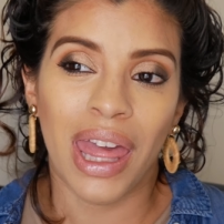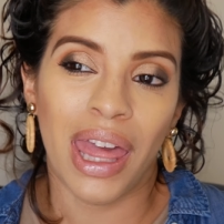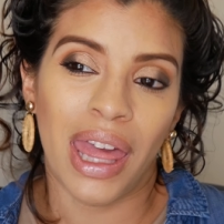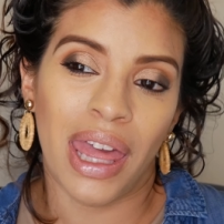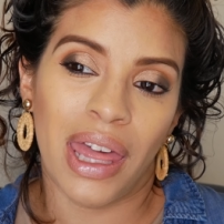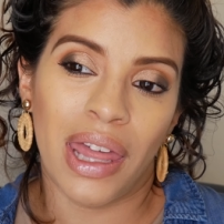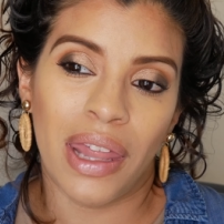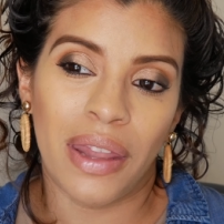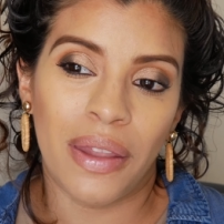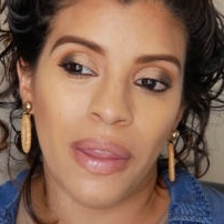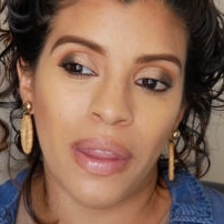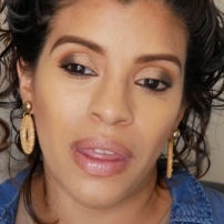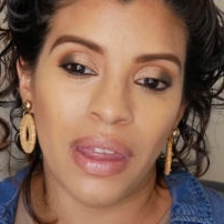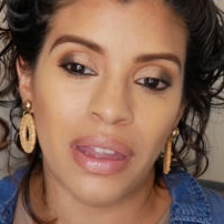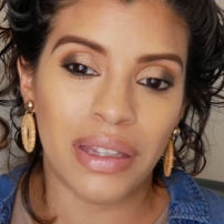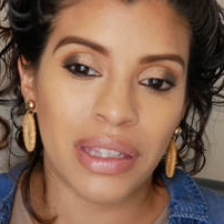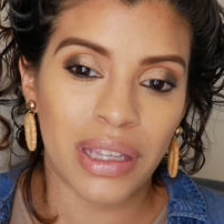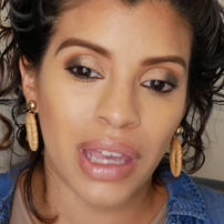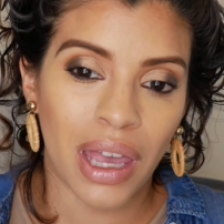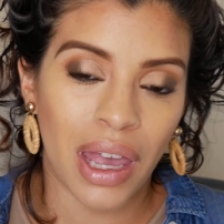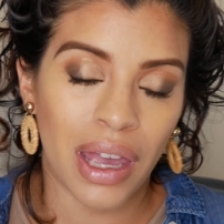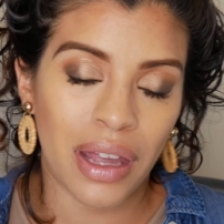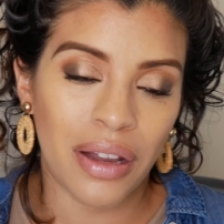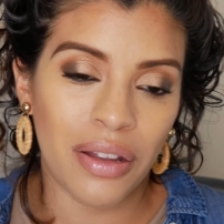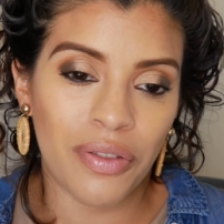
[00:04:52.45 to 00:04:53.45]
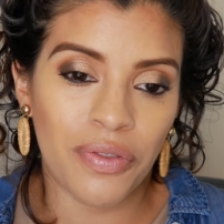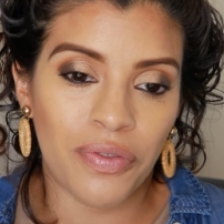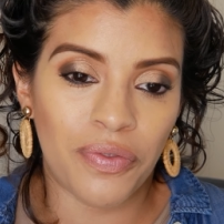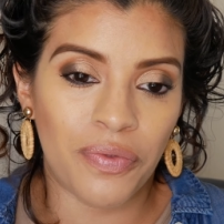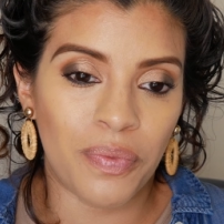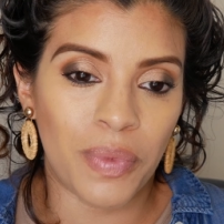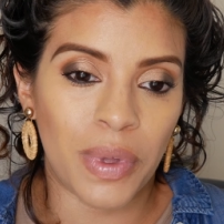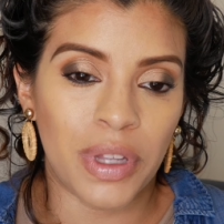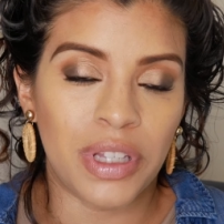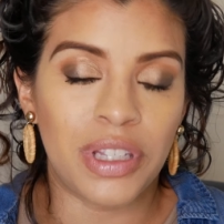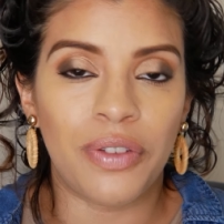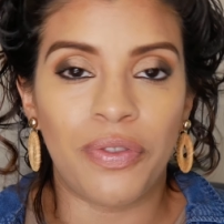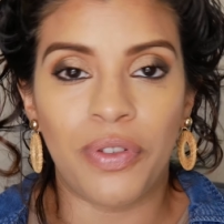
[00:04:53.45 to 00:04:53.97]
And it's kind of
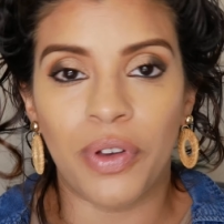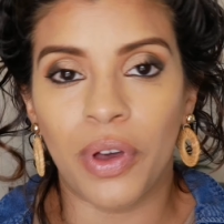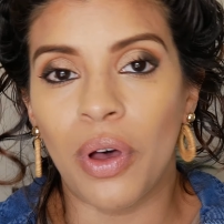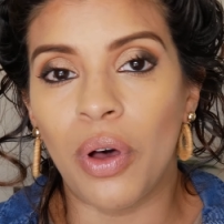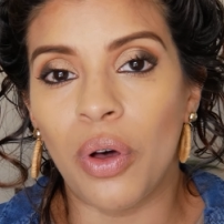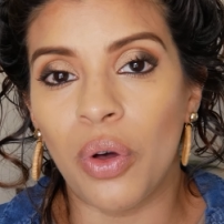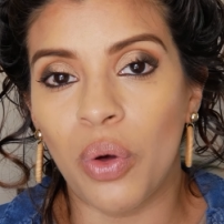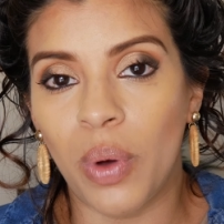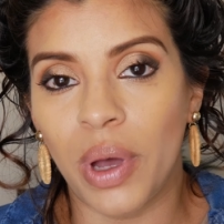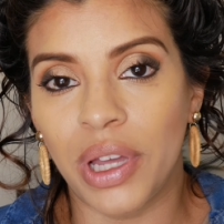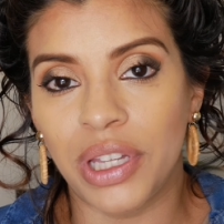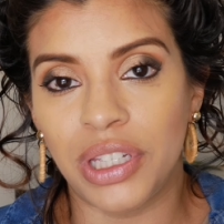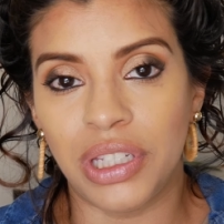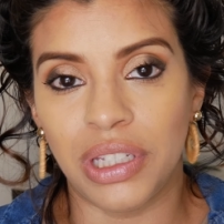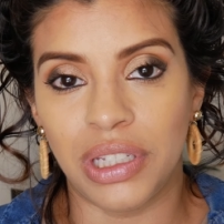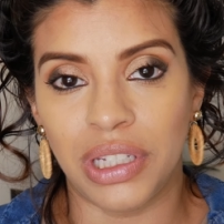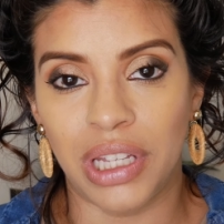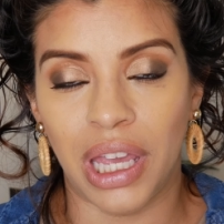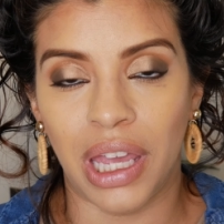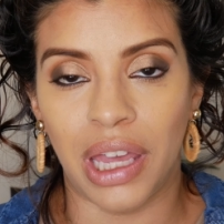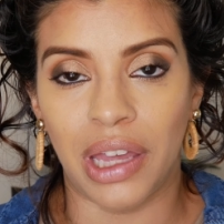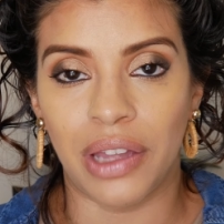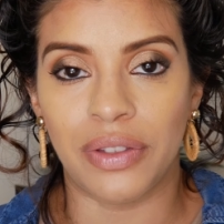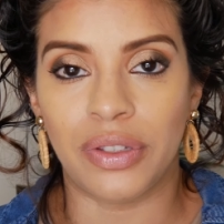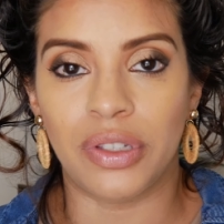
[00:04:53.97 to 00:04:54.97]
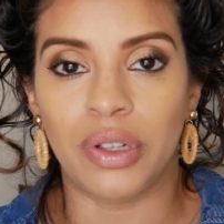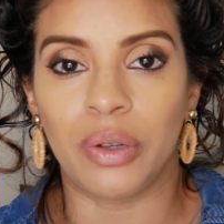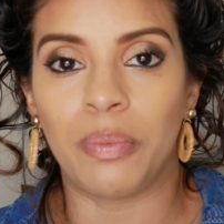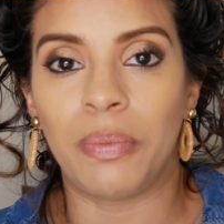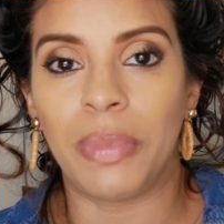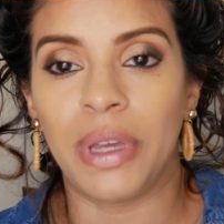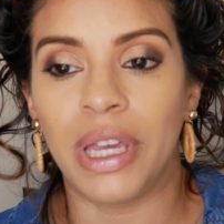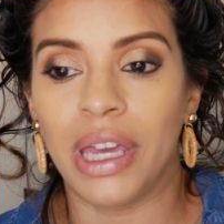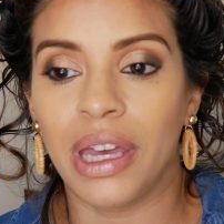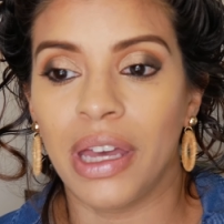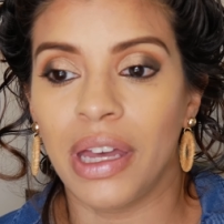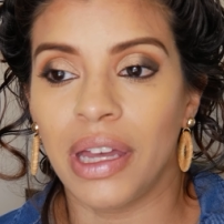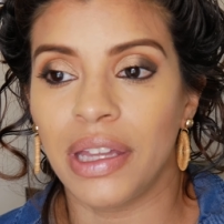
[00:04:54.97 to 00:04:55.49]
a difficult question to answer,
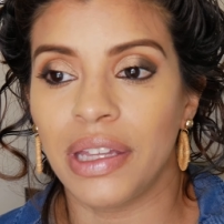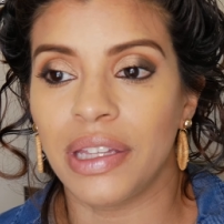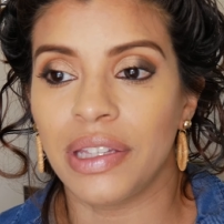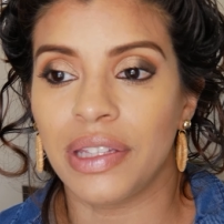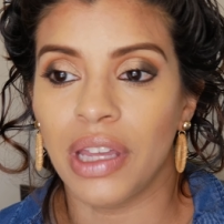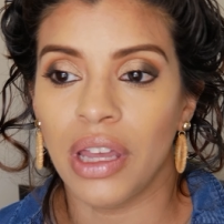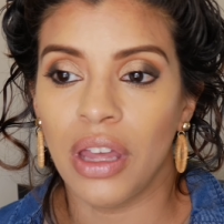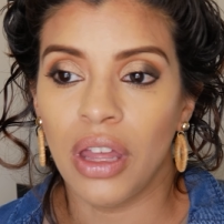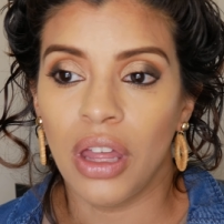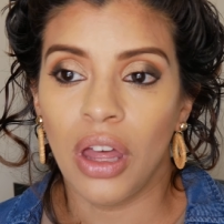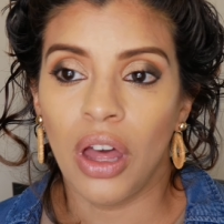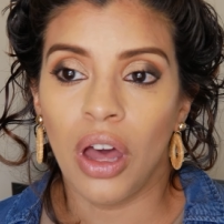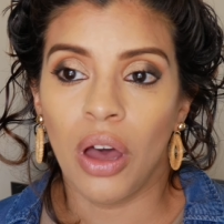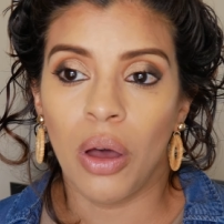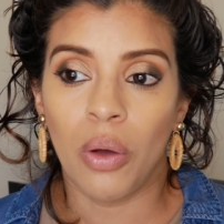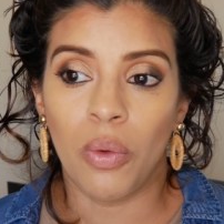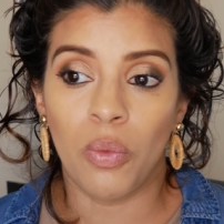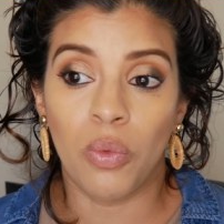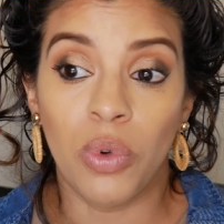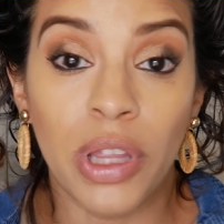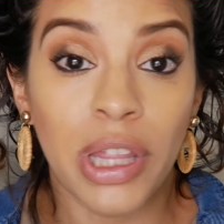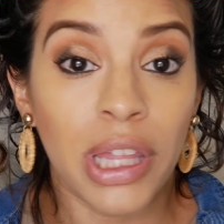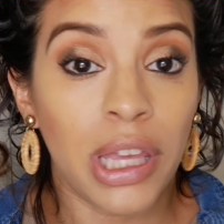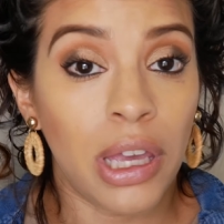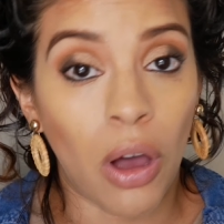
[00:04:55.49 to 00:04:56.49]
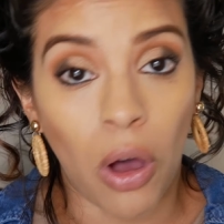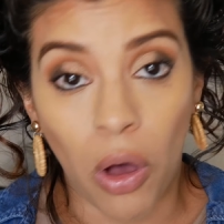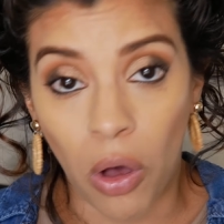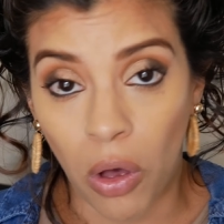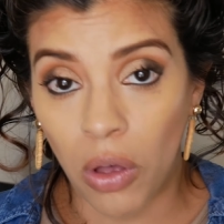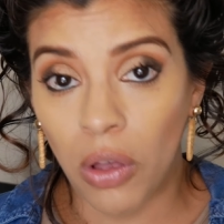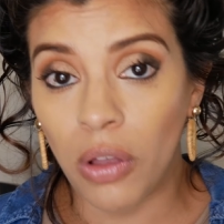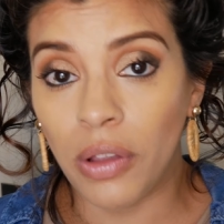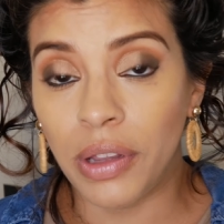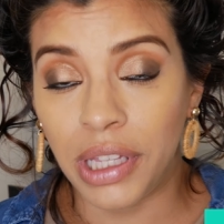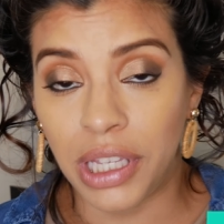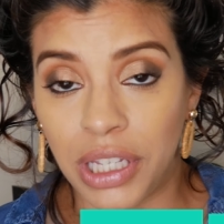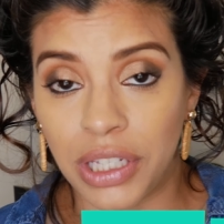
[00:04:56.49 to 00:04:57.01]
because really
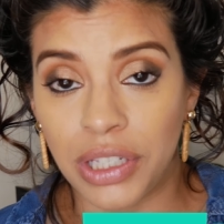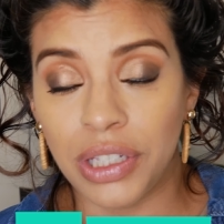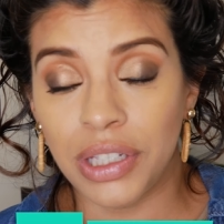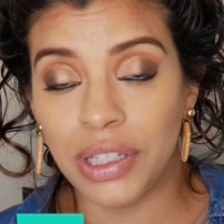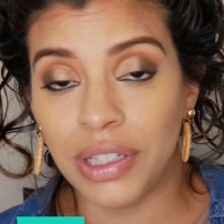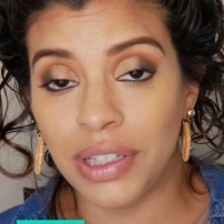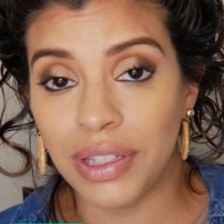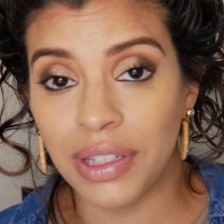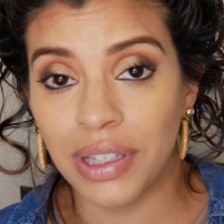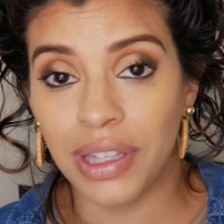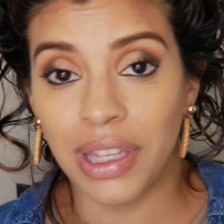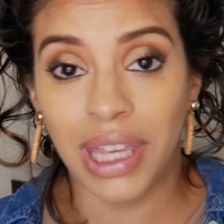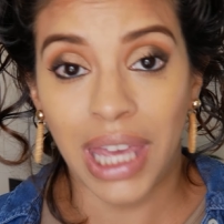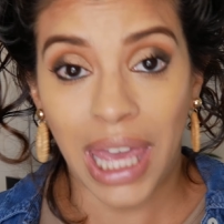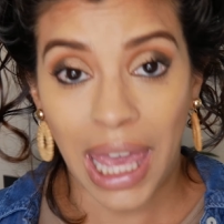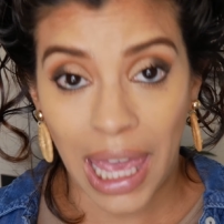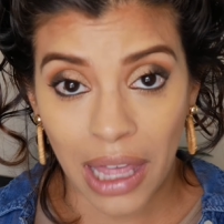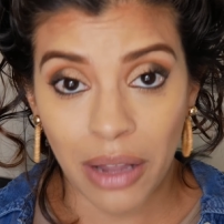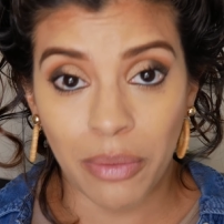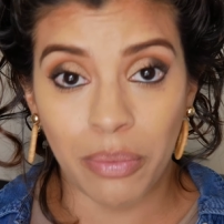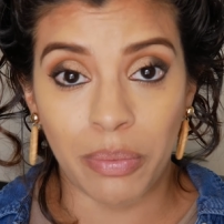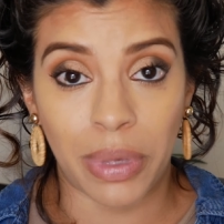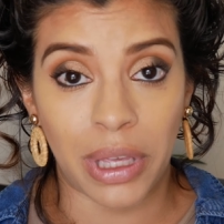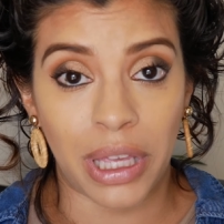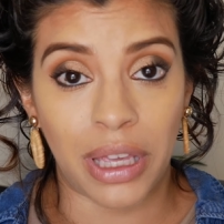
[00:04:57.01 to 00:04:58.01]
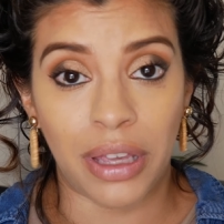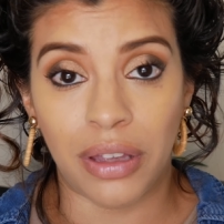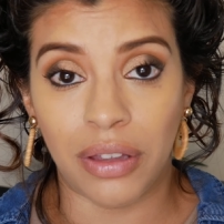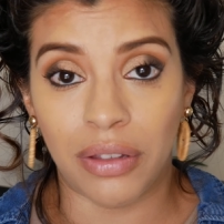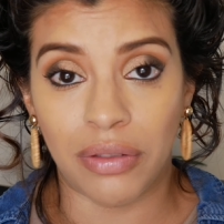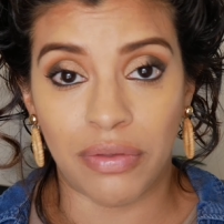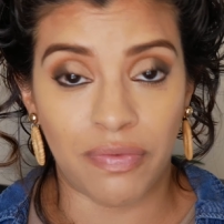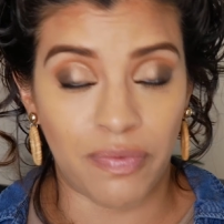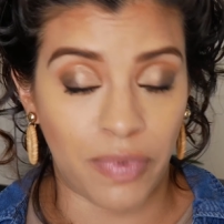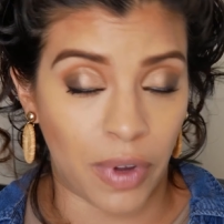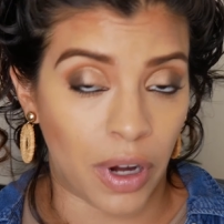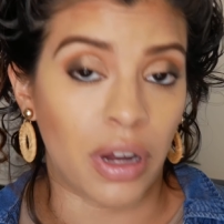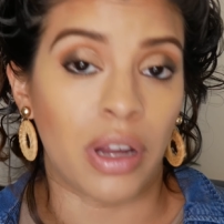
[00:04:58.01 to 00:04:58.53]
all niches can
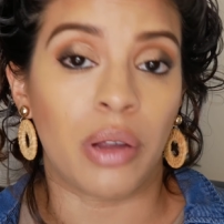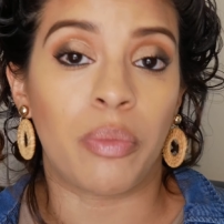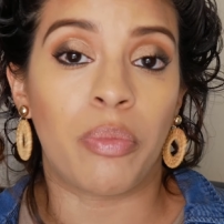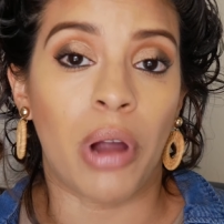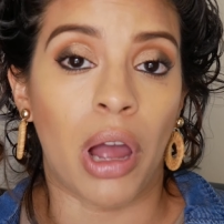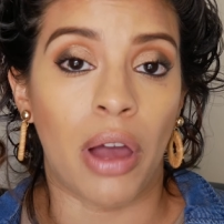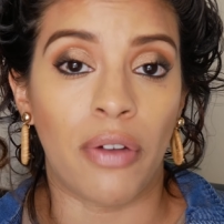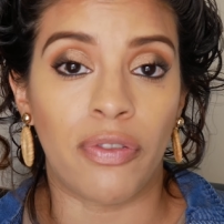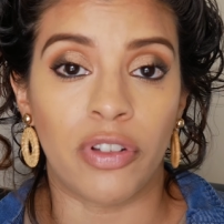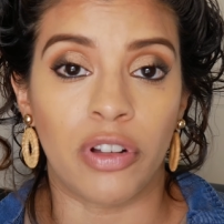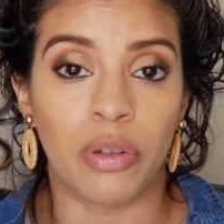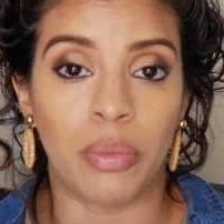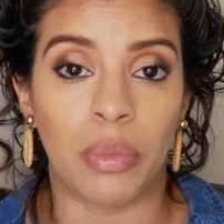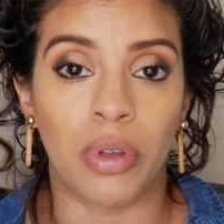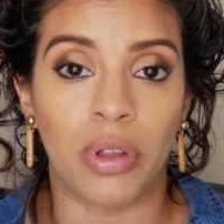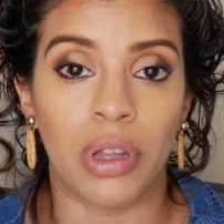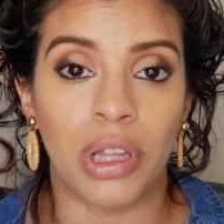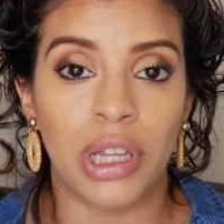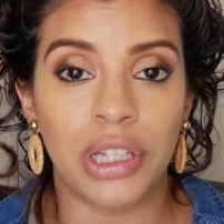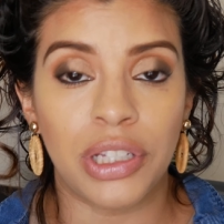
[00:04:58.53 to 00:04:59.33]
be very profitable.